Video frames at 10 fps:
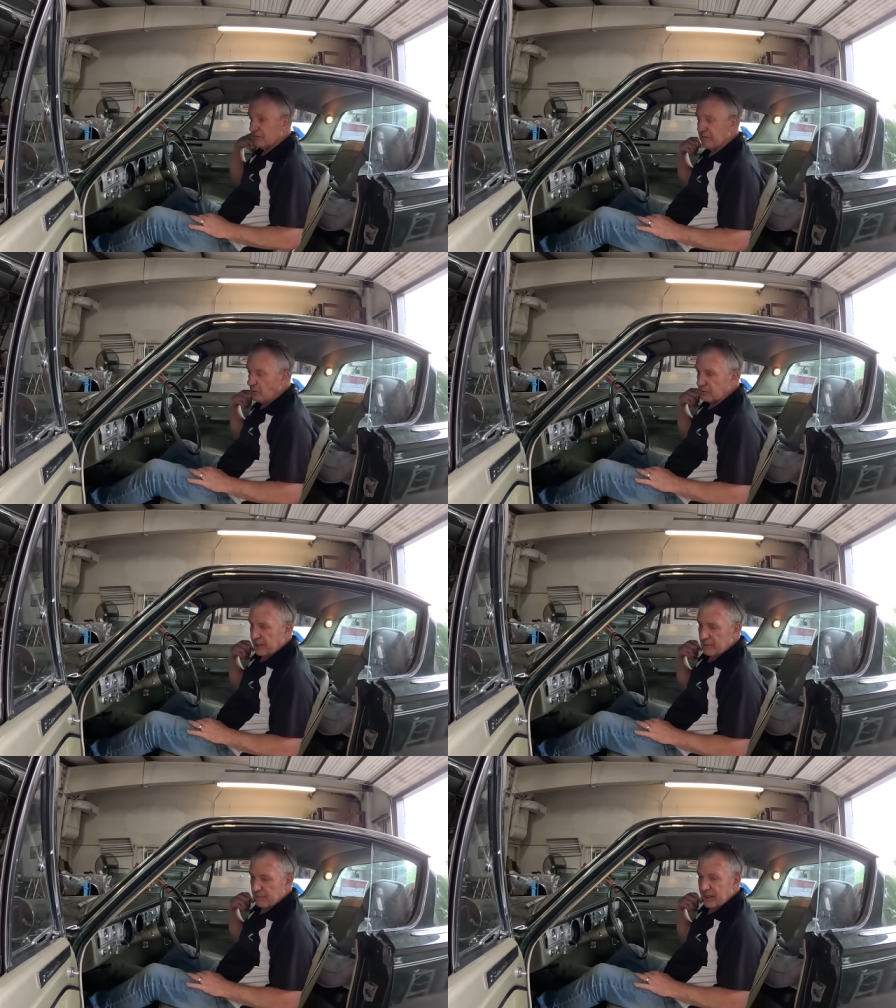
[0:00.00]
the fold
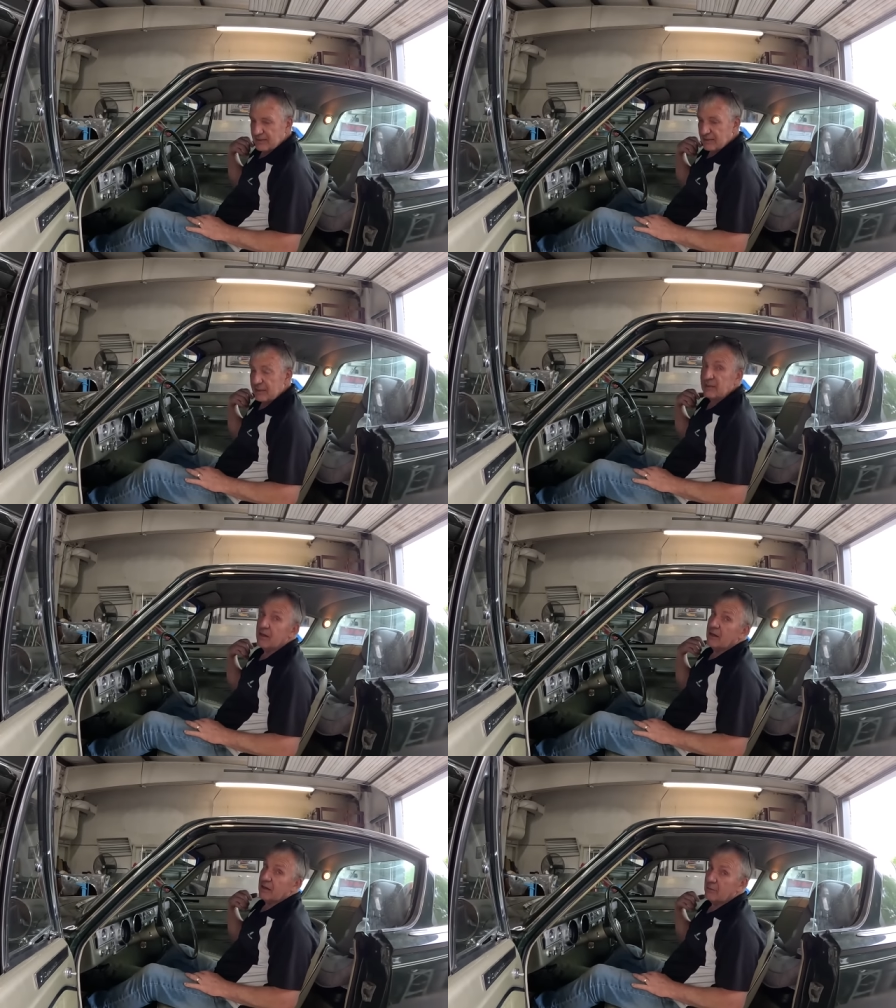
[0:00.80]
down back seat.
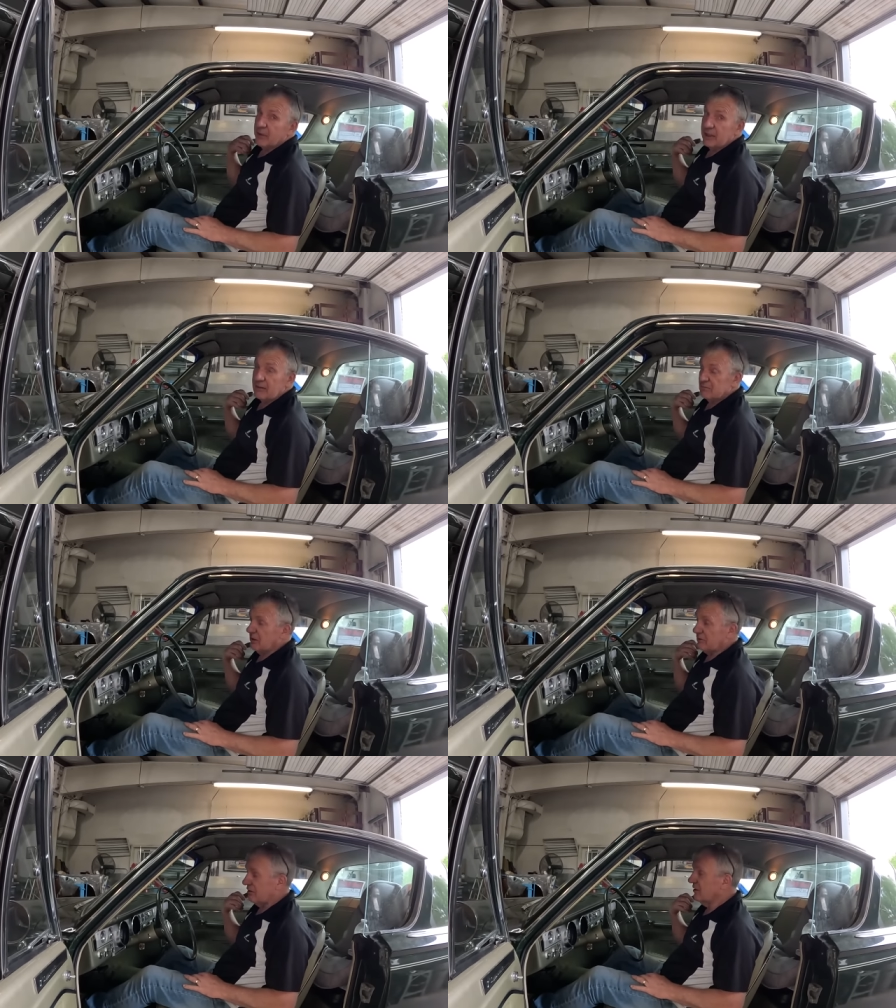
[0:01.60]
It really,
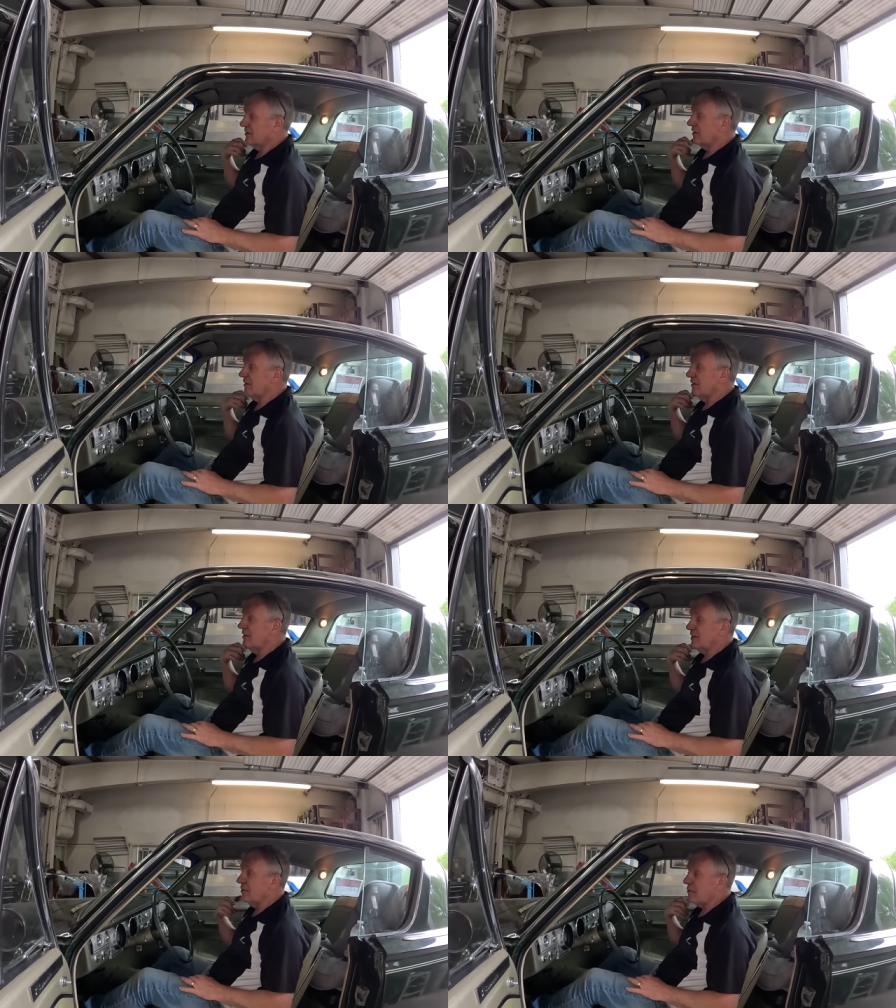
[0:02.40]
it, it's a
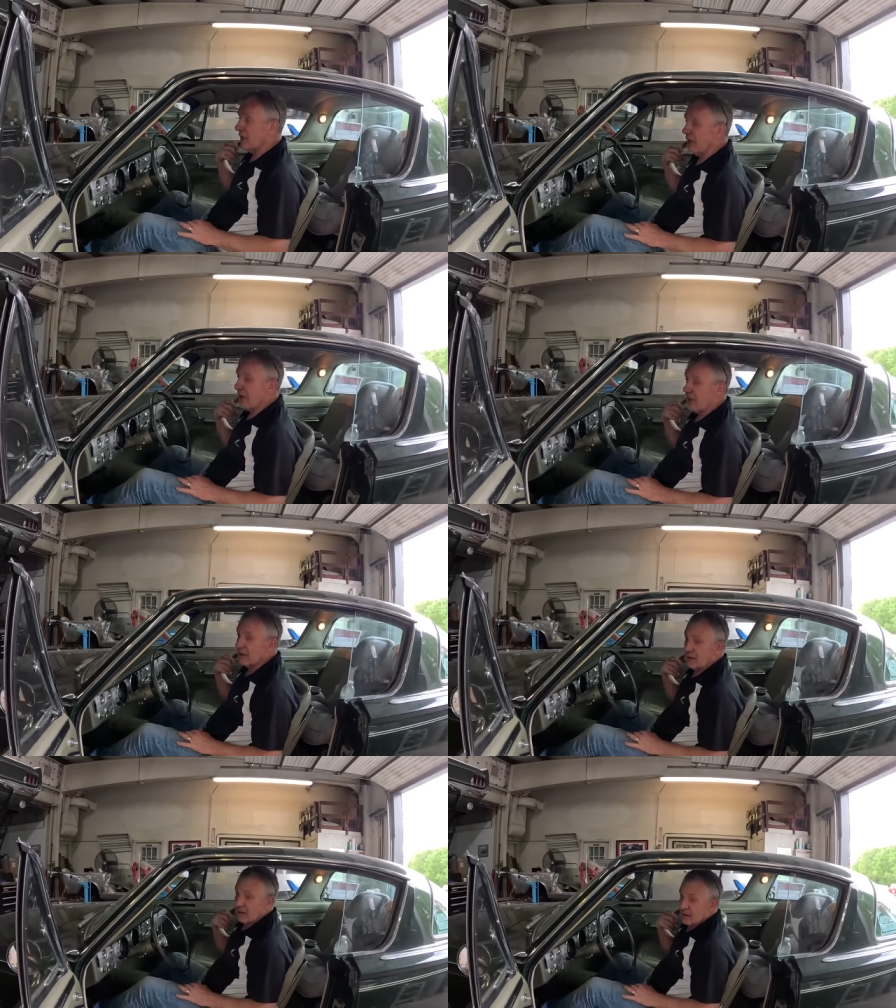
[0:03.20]
neat old car.
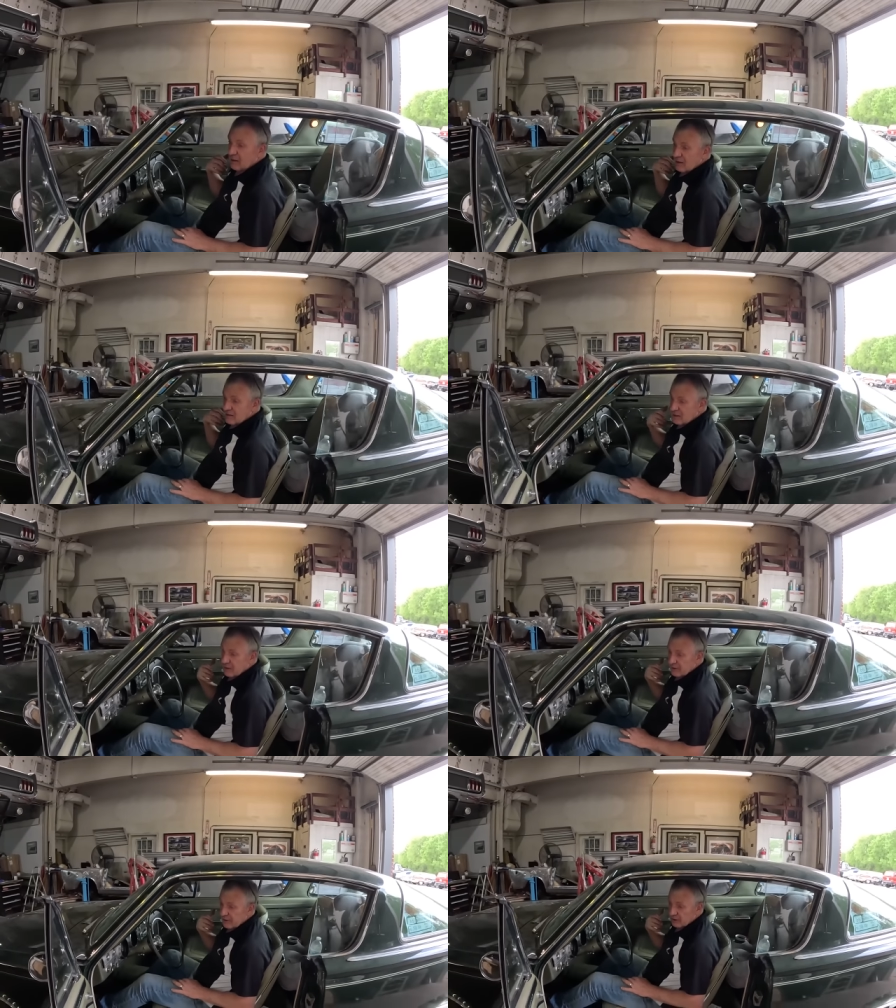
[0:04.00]

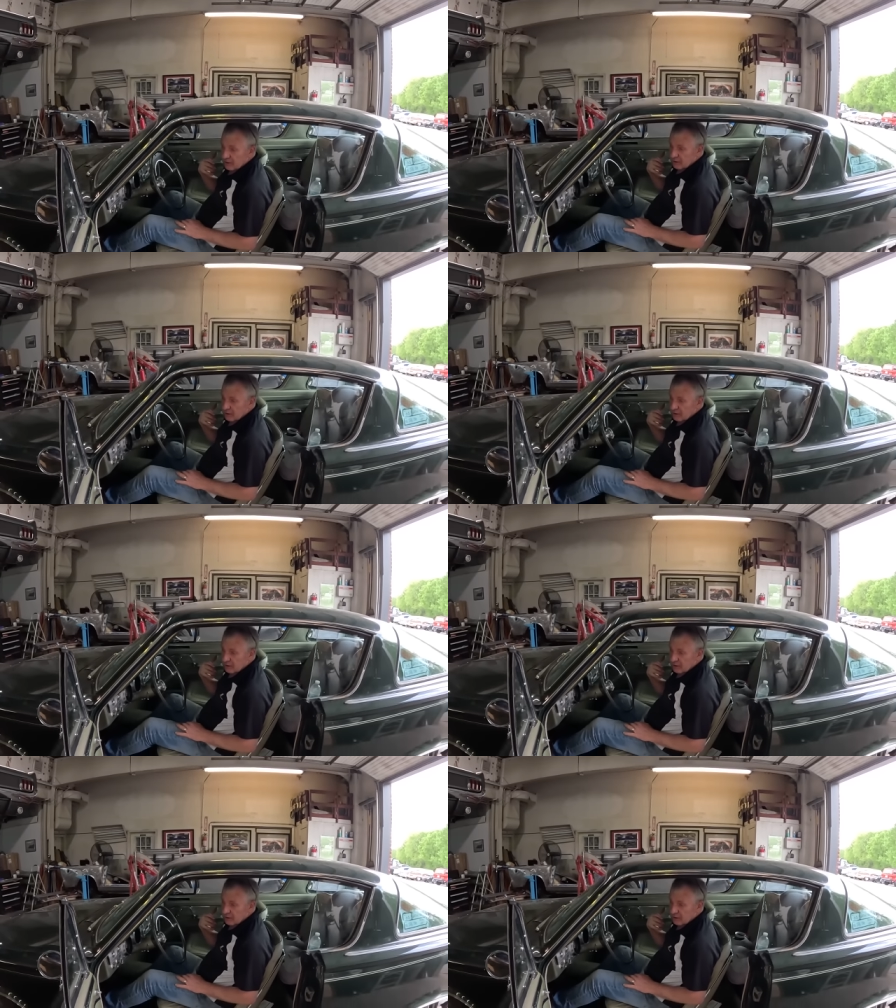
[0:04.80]
So